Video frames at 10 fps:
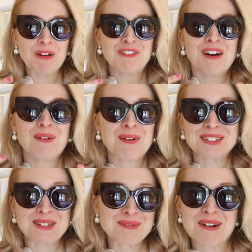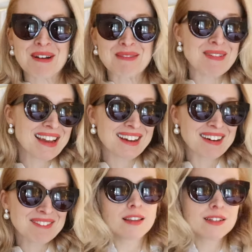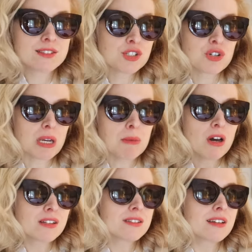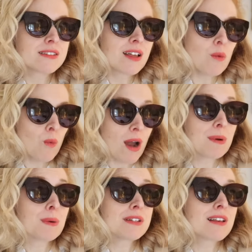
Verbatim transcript: if I wasn't wearing makeup. And that's the dream, honestly. Isn't that why we wear